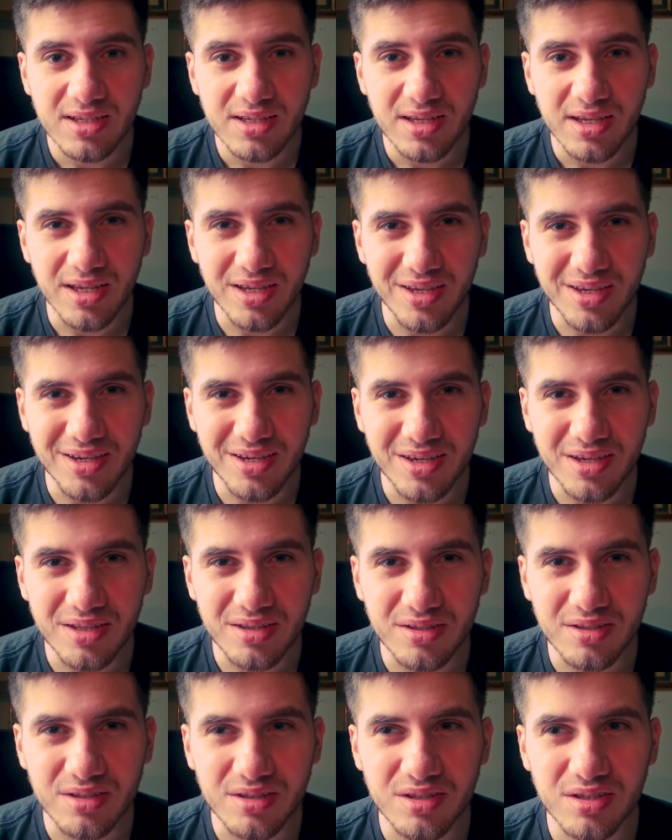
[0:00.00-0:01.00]

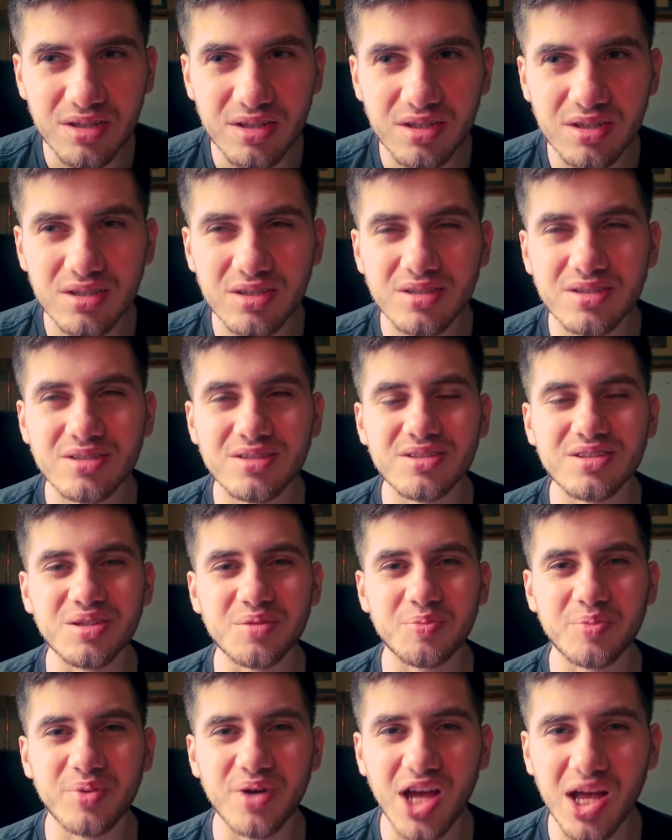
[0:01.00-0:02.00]
And the
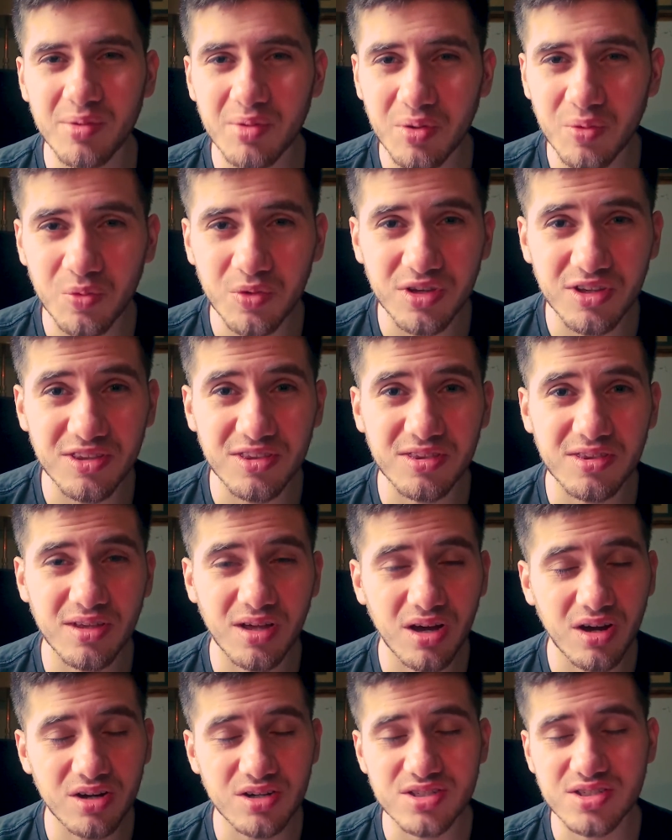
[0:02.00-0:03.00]
problem with
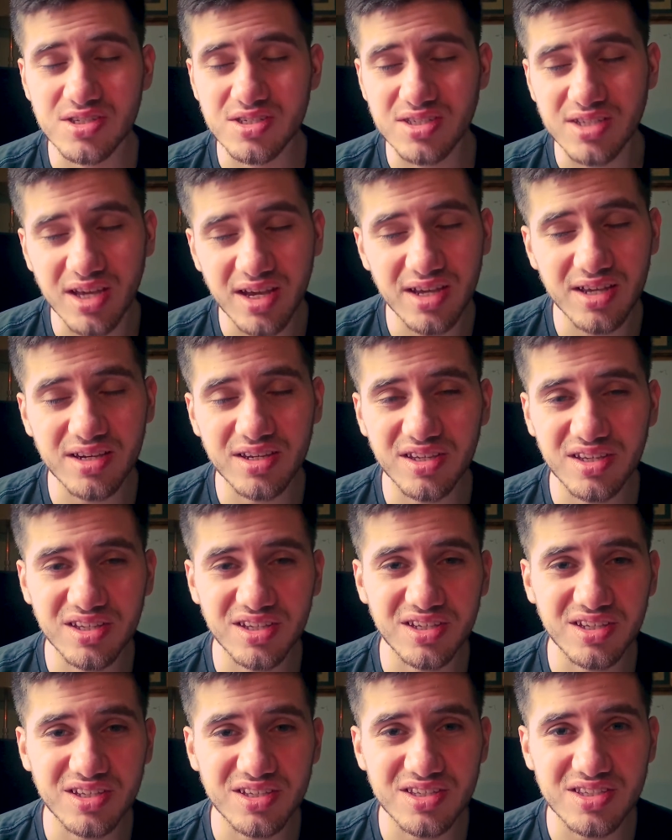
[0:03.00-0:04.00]
our society
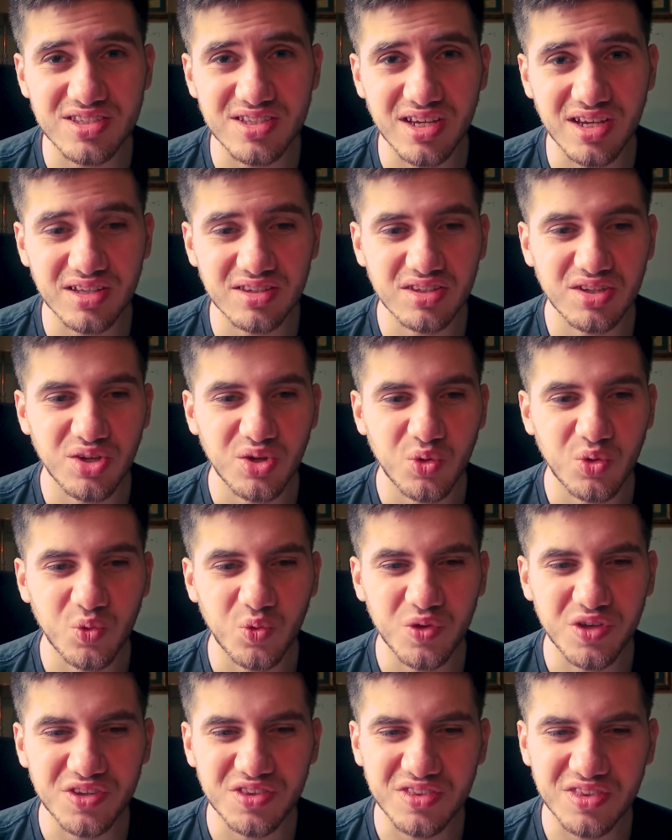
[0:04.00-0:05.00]
is that
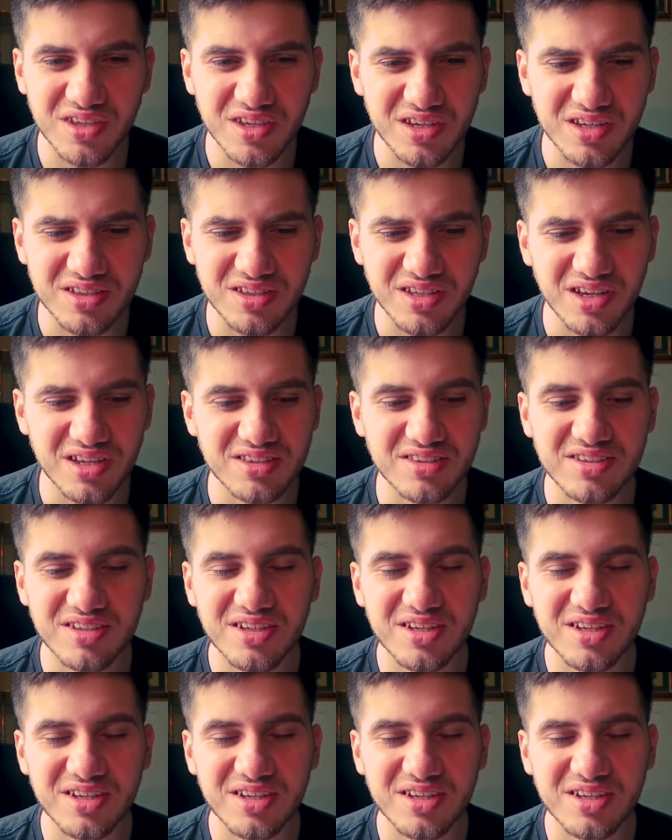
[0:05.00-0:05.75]
we think that